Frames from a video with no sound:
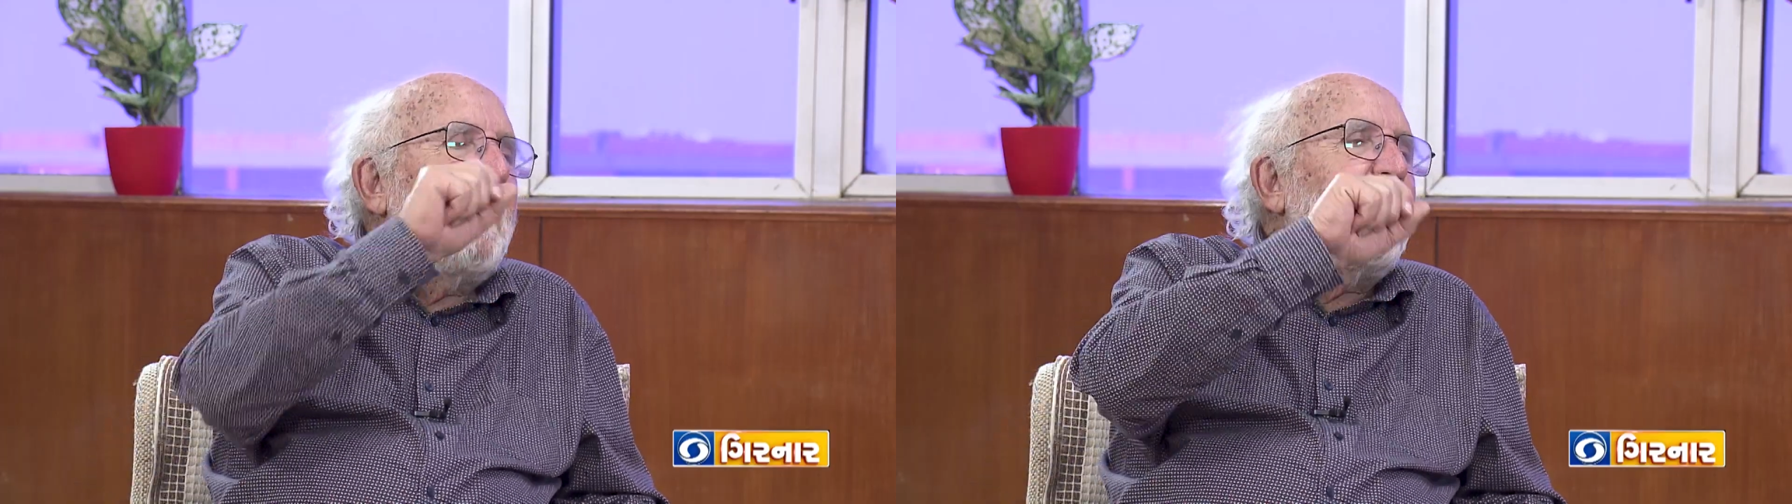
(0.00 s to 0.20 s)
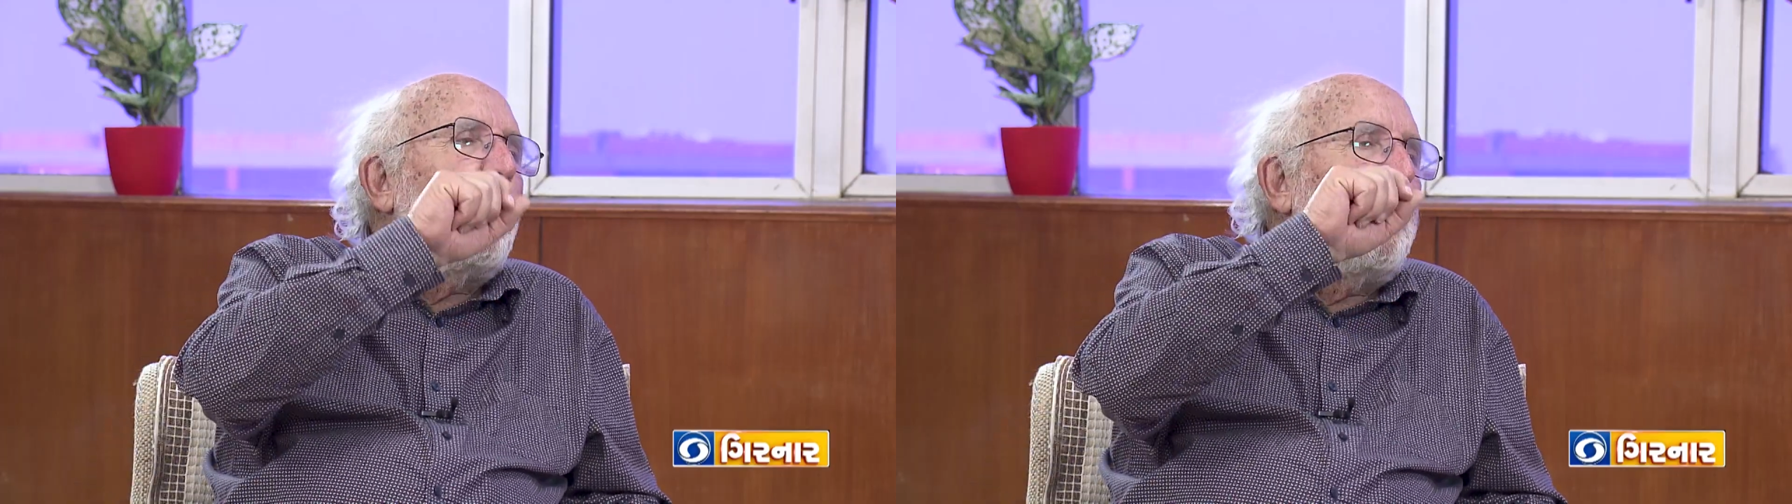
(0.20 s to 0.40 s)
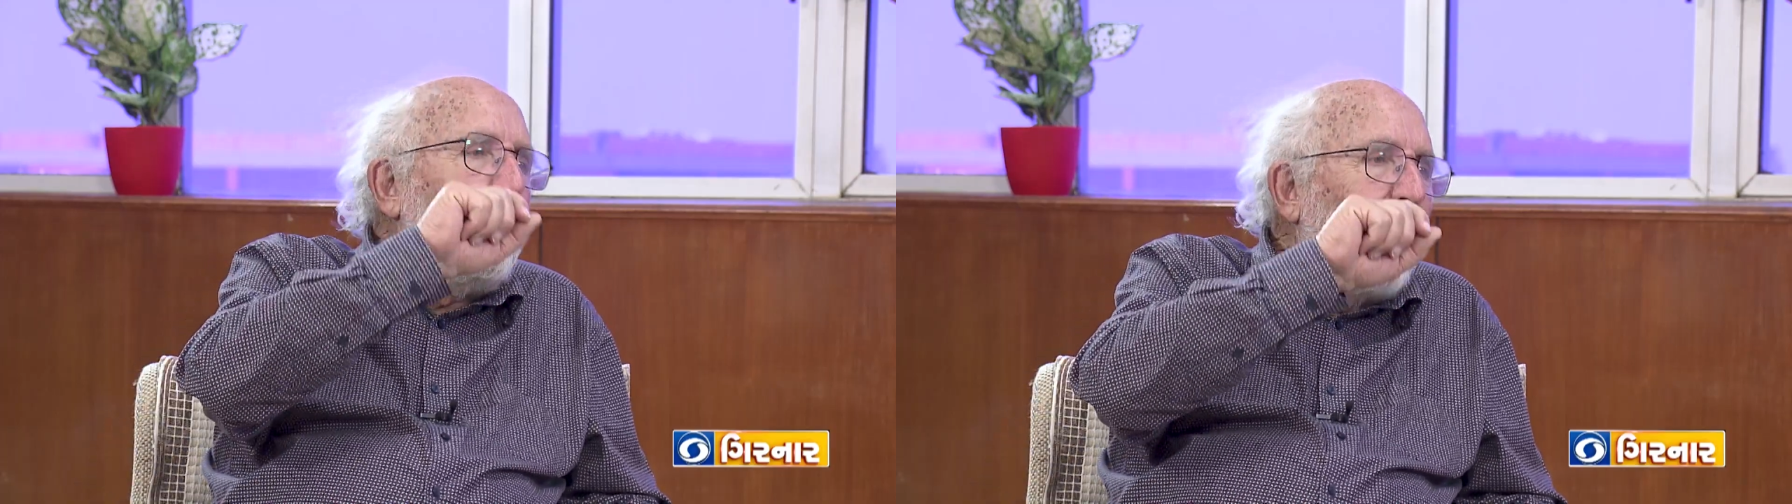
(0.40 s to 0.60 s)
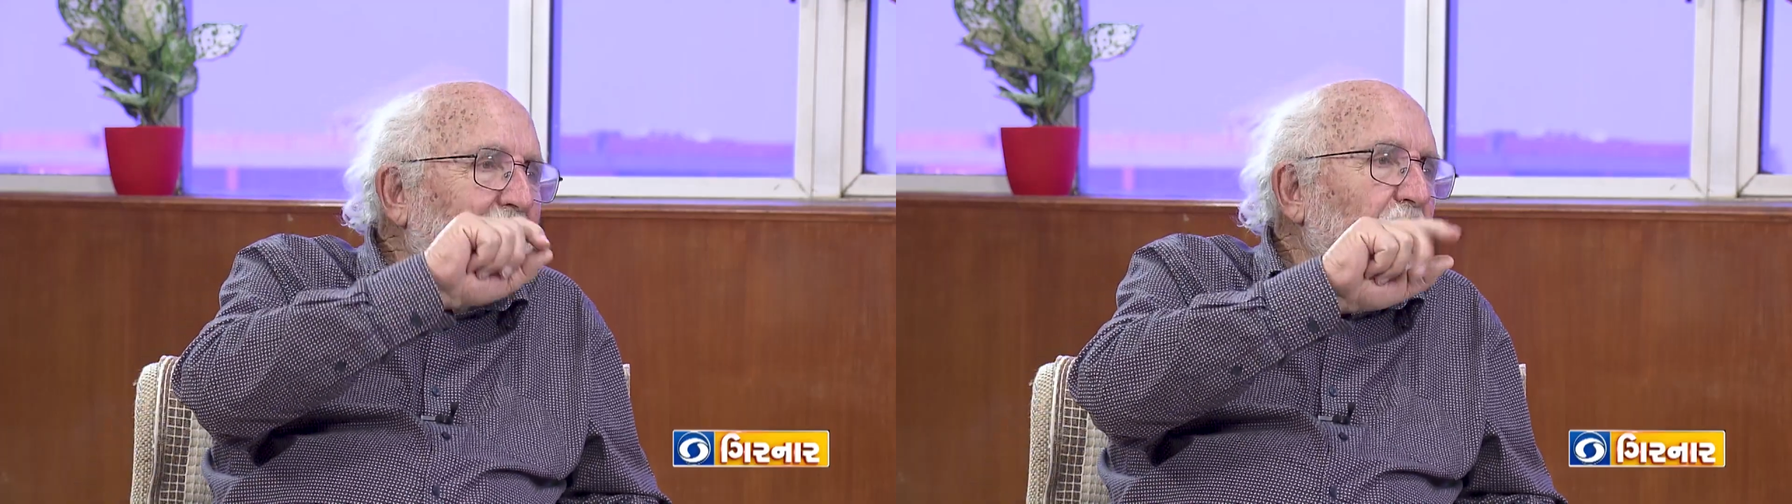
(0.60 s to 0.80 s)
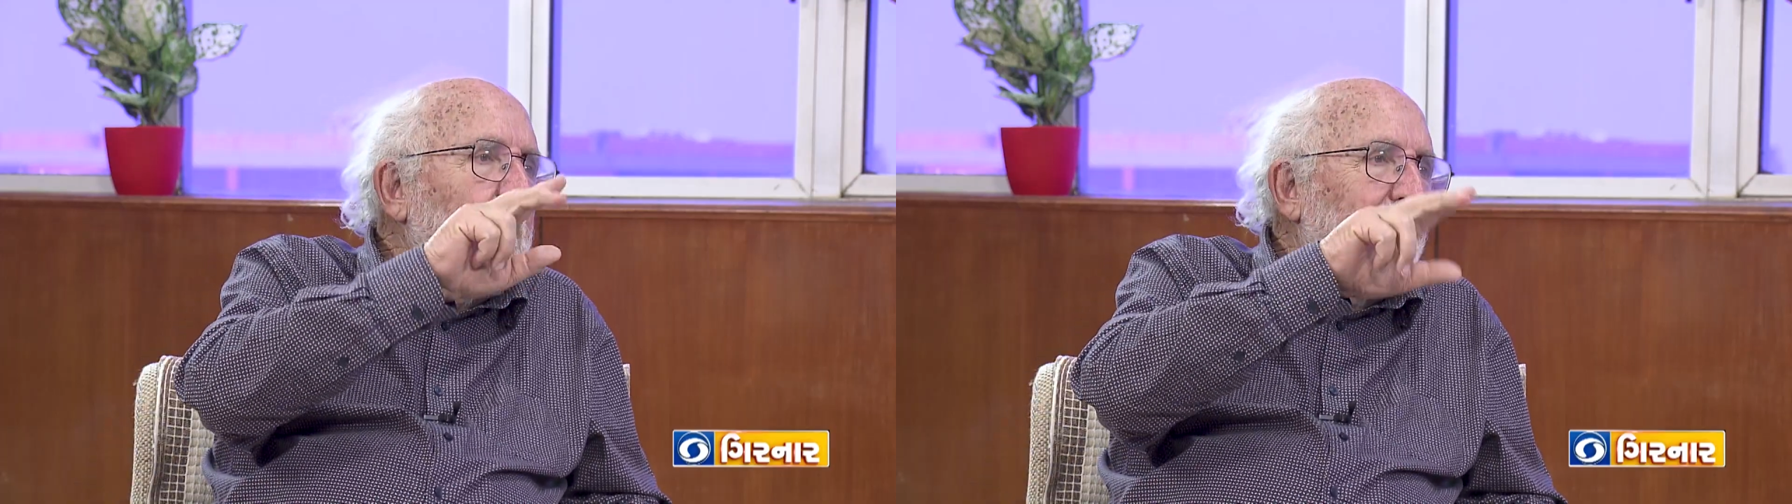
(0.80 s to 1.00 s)
is called
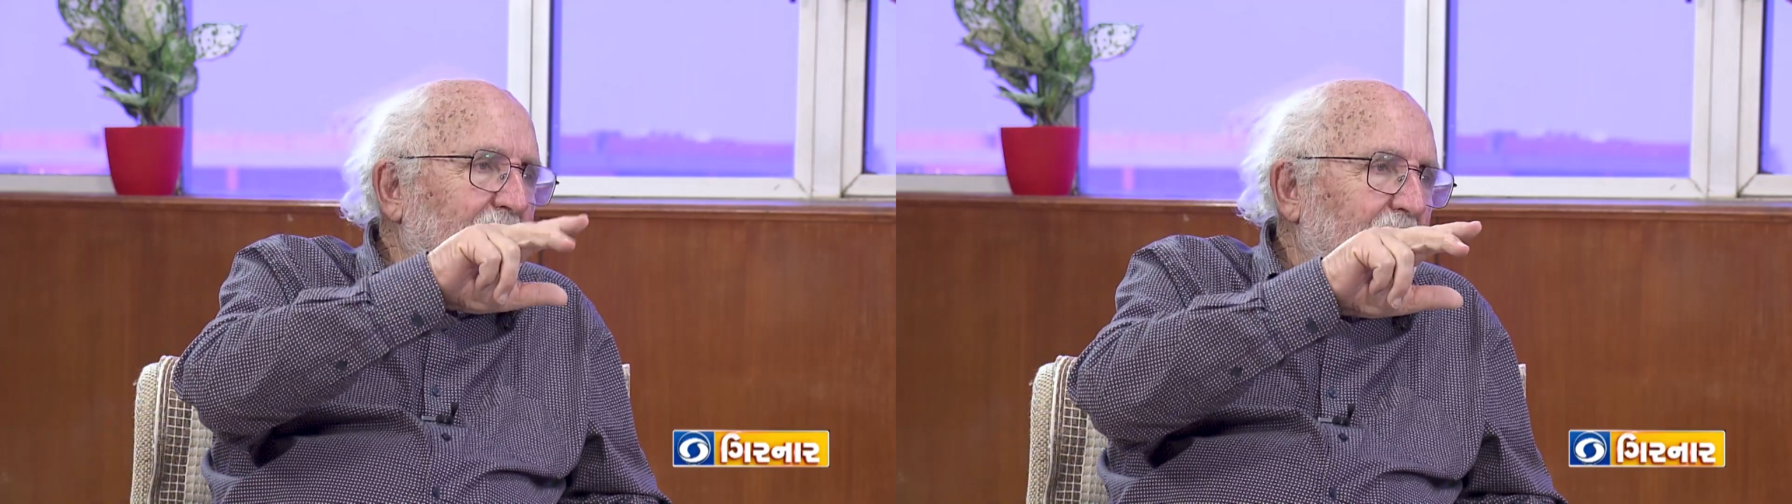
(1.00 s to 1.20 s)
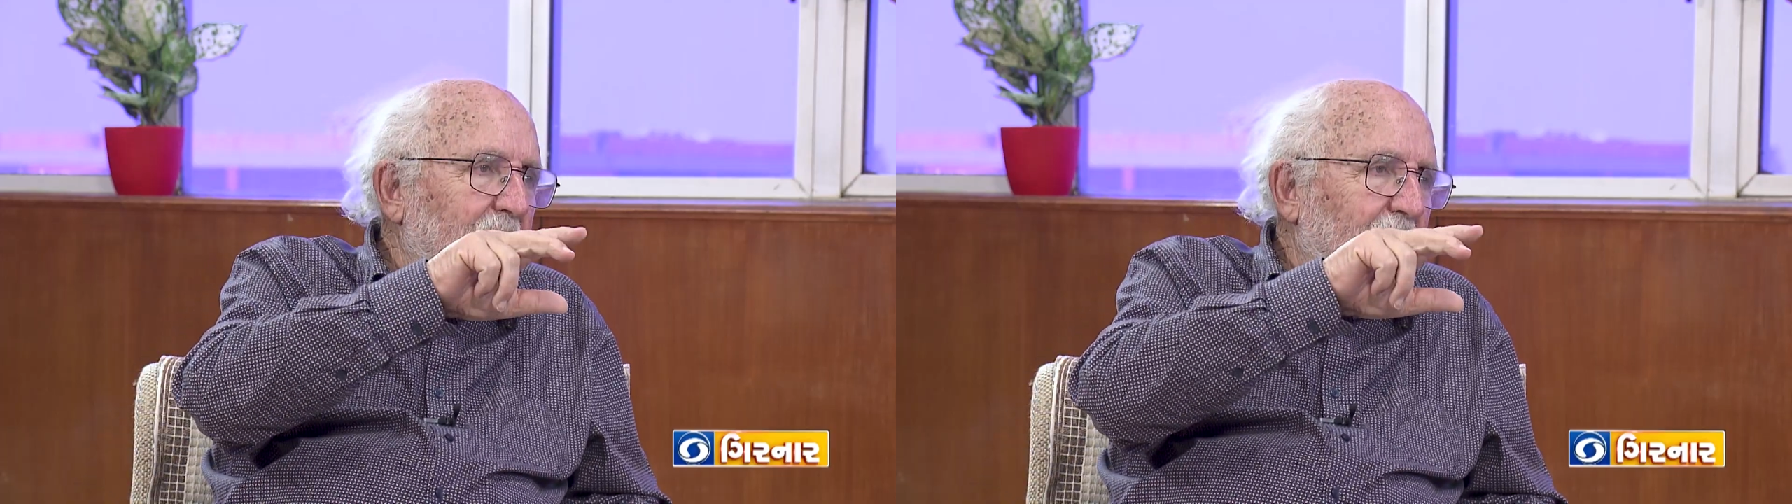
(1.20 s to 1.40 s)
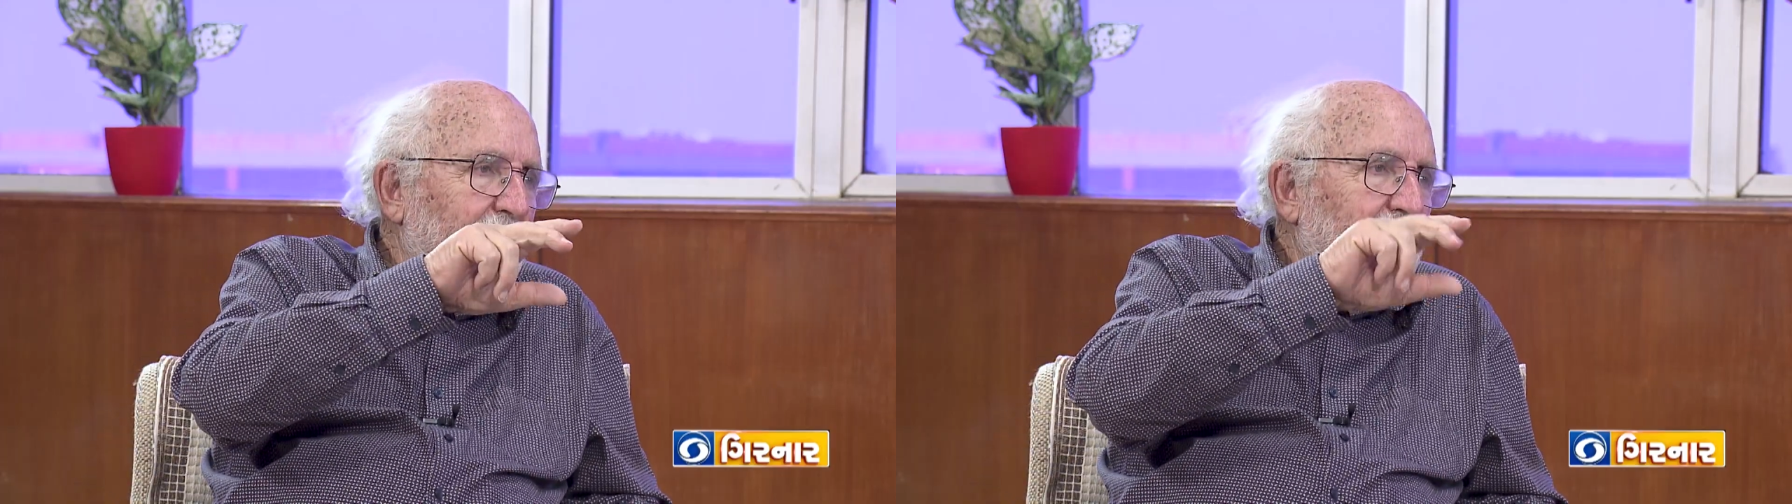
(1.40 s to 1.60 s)
biomarker,